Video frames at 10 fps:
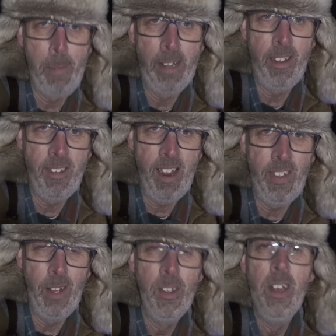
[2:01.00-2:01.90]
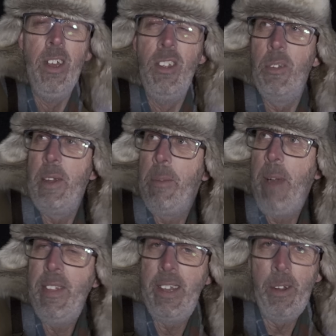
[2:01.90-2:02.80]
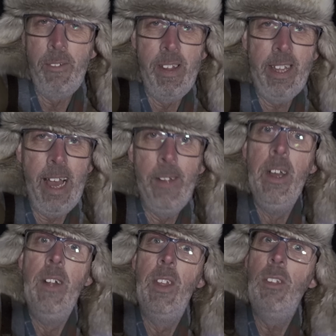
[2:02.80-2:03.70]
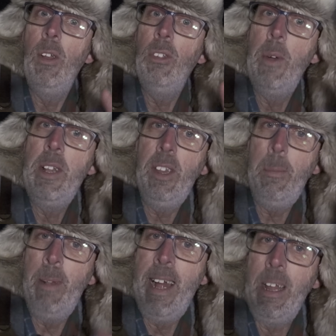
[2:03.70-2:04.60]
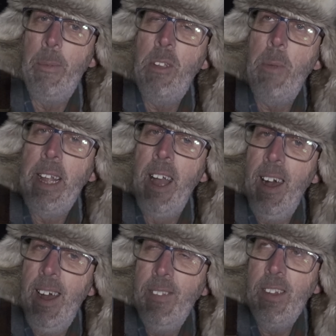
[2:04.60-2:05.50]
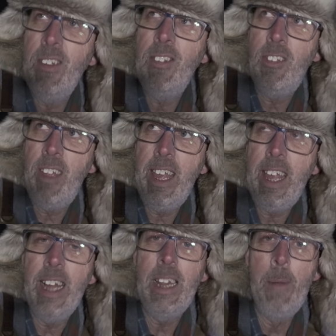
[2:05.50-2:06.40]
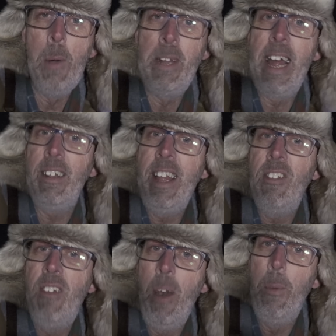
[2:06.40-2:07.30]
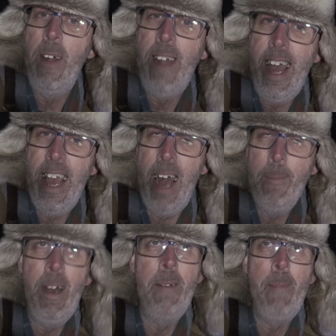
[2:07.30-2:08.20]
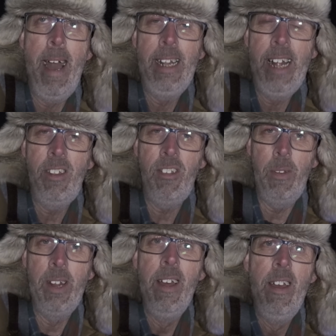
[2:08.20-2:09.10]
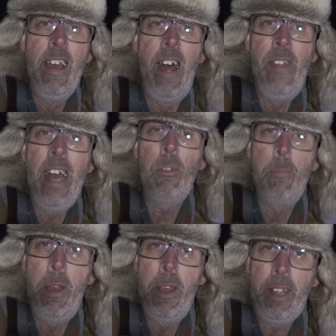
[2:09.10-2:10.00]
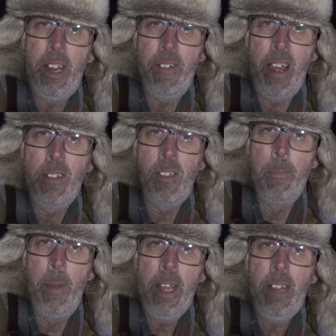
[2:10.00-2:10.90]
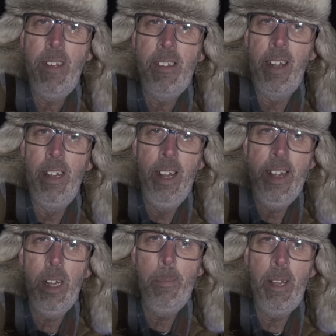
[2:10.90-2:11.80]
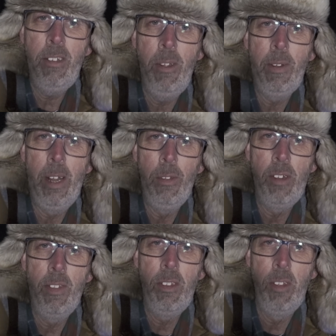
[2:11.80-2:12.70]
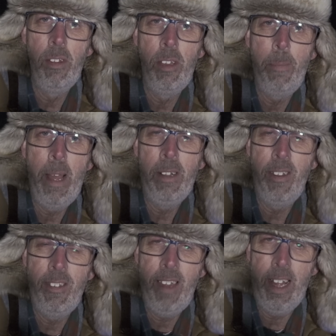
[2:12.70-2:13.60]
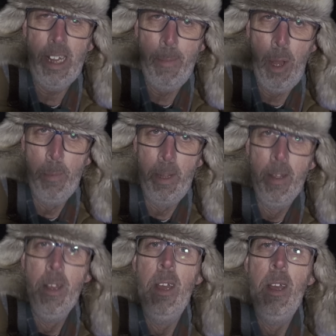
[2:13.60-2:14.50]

to be able to see those. So in a way, they don't really count. There's also another planet which we can't see at the moment, at least not where I am, at my latitude, and that's Mercury. So Mercury is a little bit too close to the Sun to be able to see at the moment.